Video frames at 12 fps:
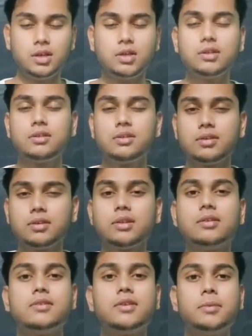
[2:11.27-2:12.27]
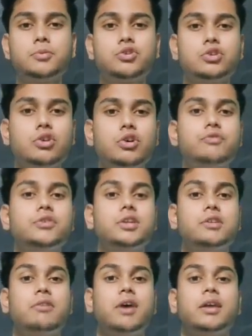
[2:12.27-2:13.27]
It is the deception of the
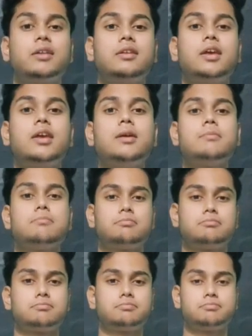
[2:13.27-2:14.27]
divine game.